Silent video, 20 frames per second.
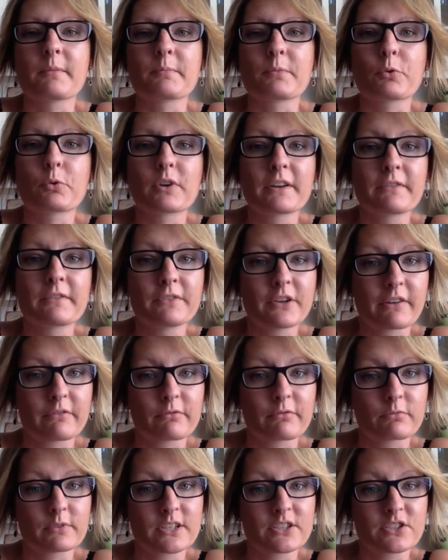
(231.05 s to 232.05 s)
Or if you
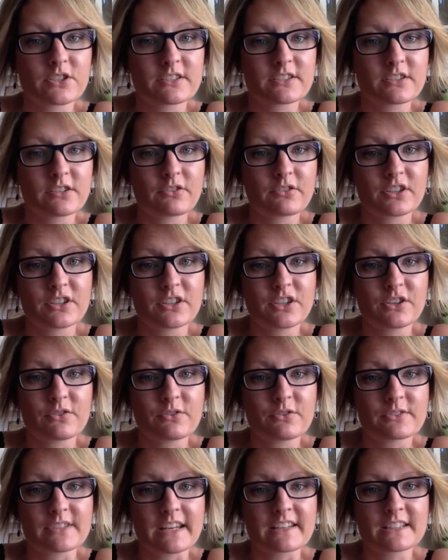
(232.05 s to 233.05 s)
have ridges, you can
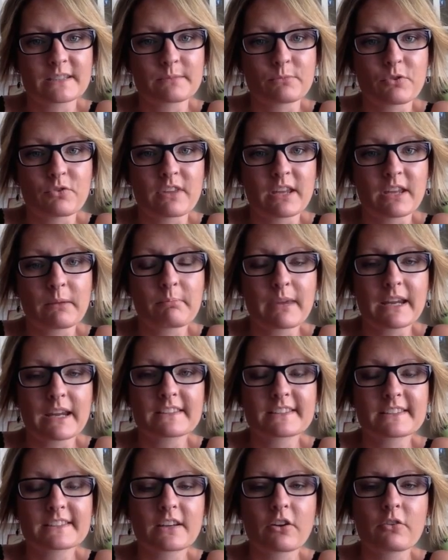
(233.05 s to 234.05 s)
use a smoothing
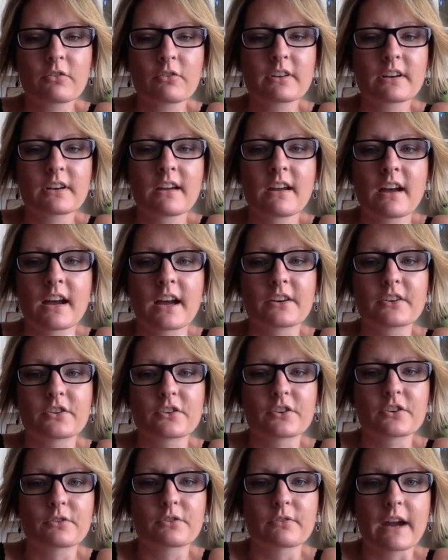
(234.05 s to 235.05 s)
base coat
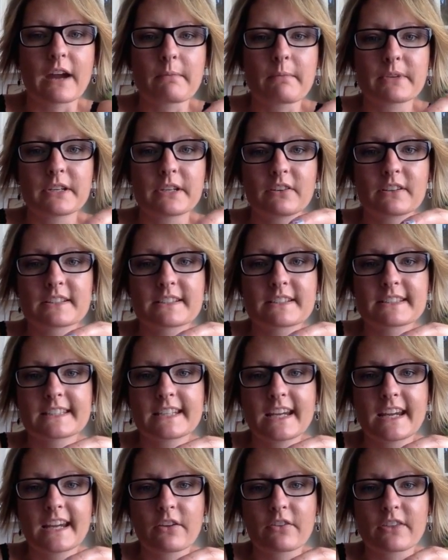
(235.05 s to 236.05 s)
under your wrap, but you can
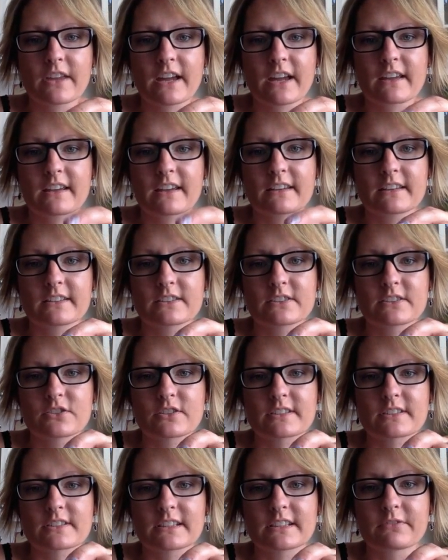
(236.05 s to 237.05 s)
see how that is
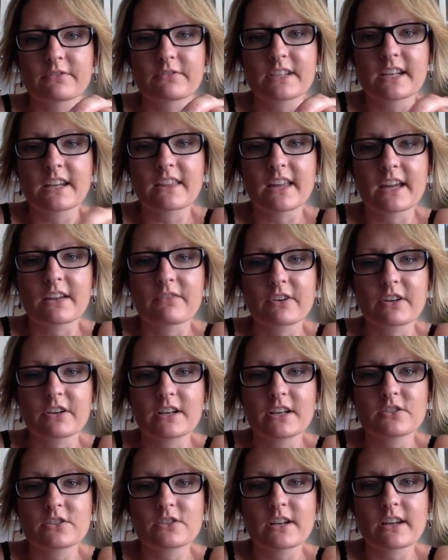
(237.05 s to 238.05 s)
just lifting that
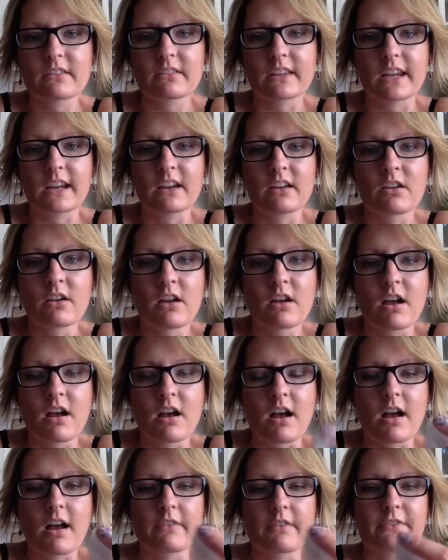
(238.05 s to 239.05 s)
very gently
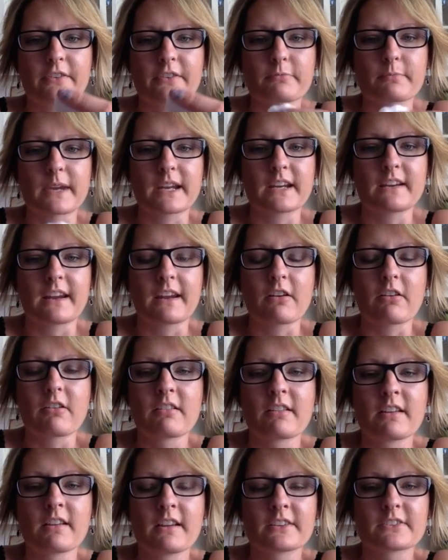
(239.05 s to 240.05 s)
off of my
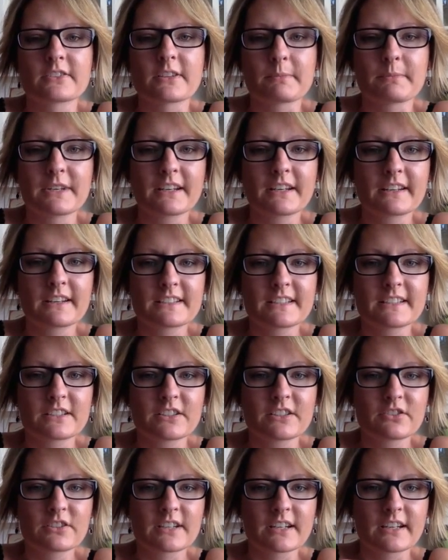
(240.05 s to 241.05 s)
nail. So I'm going to
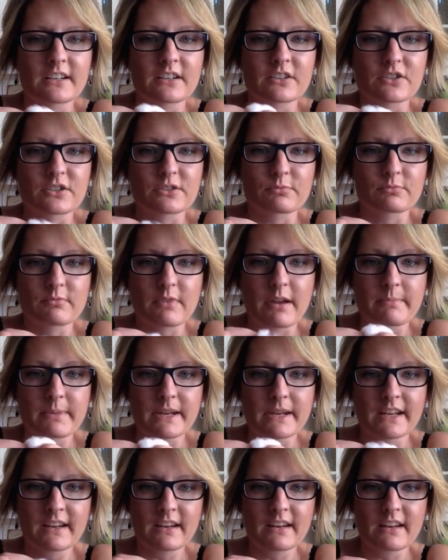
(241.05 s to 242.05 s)
continue kind of just
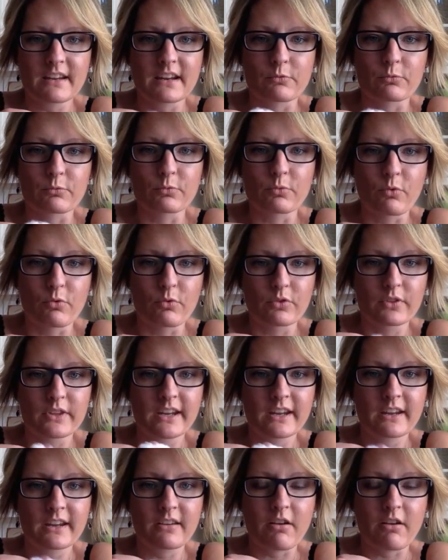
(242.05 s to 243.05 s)
rubbing it and rolling it